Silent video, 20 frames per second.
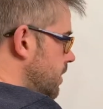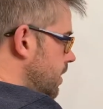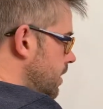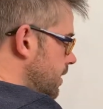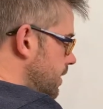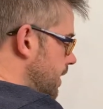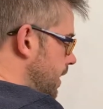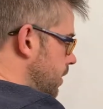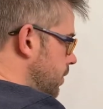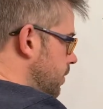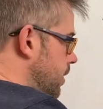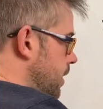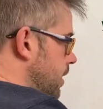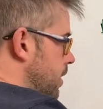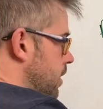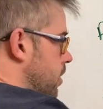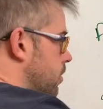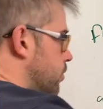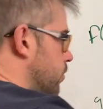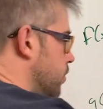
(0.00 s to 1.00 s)
Now,
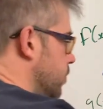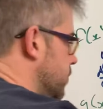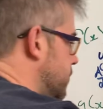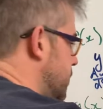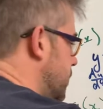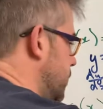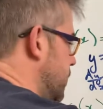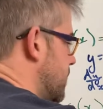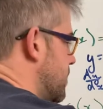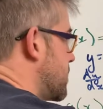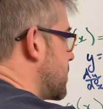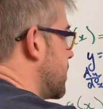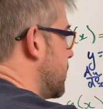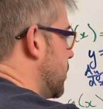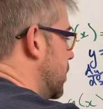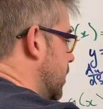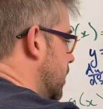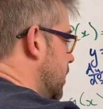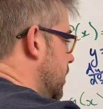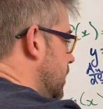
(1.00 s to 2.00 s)
rule 2 is
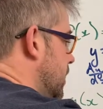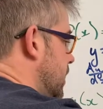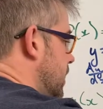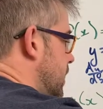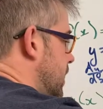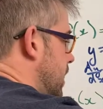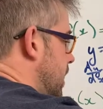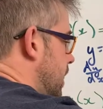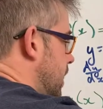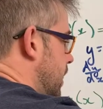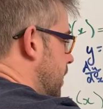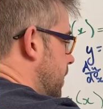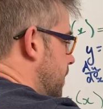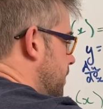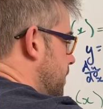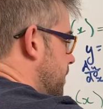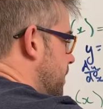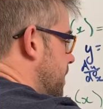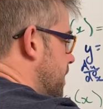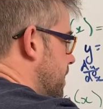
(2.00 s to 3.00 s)
similar.
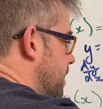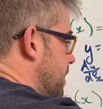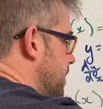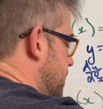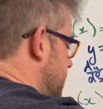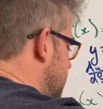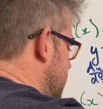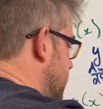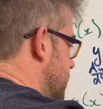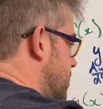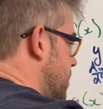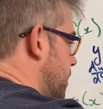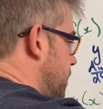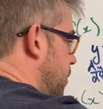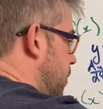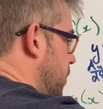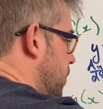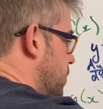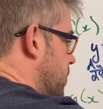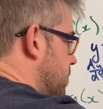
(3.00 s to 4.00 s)

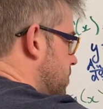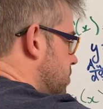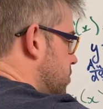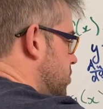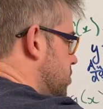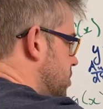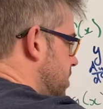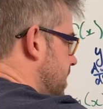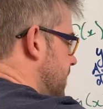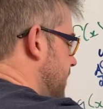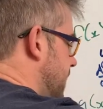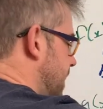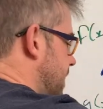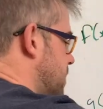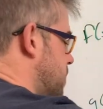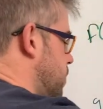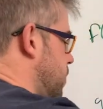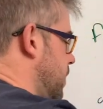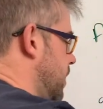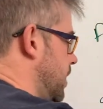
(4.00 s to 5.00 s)
Suppose g of
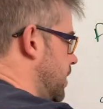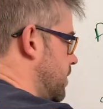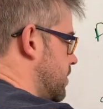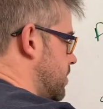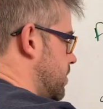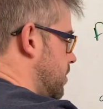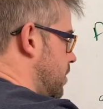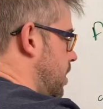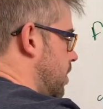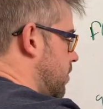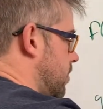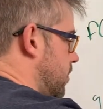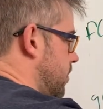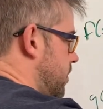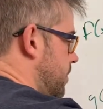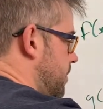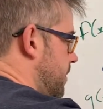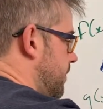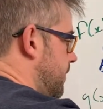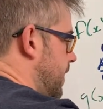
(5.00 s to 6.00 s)
x was
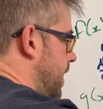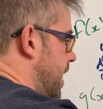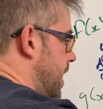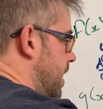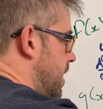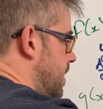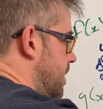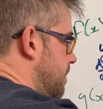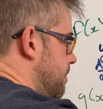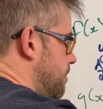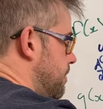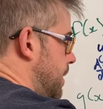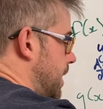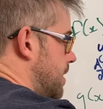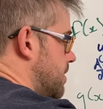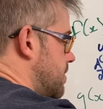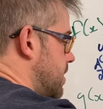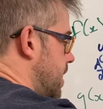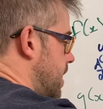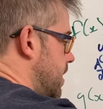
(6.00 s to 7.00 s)
logarithm of a,
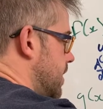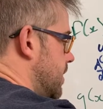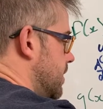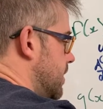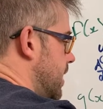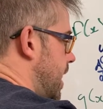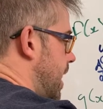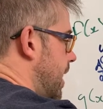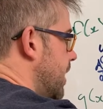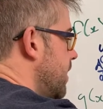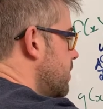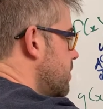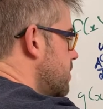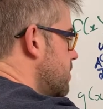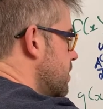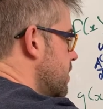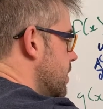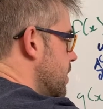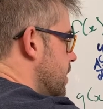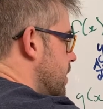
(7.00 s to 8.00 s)
base a,
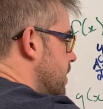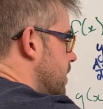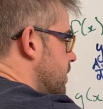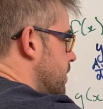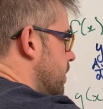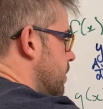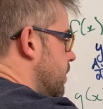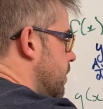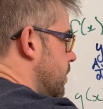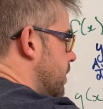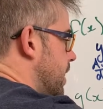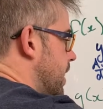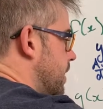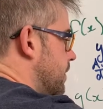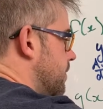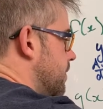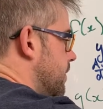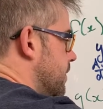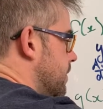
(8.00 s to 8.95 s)
x. Then we would have